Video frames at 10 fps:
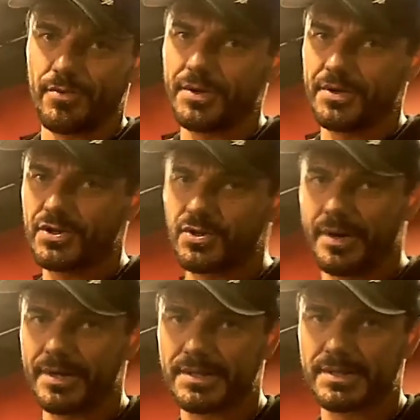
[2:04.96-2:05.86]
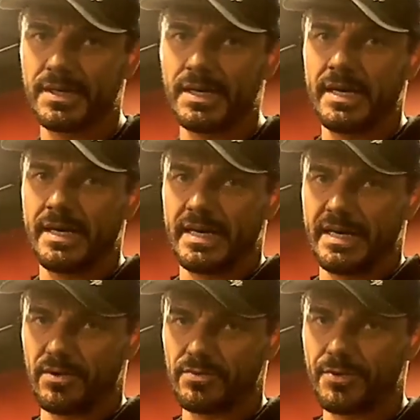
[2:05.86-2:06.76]
will ruin your joints.
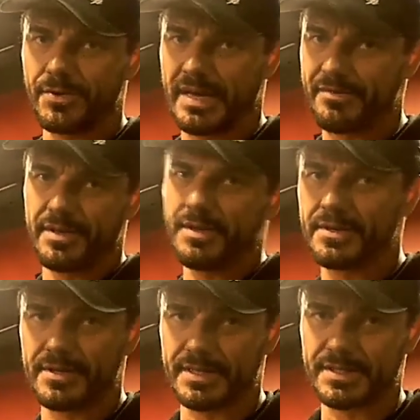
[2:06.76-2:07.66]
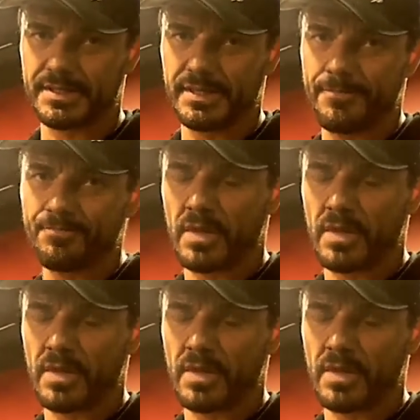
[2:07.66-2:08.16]
It will ruin everything there is.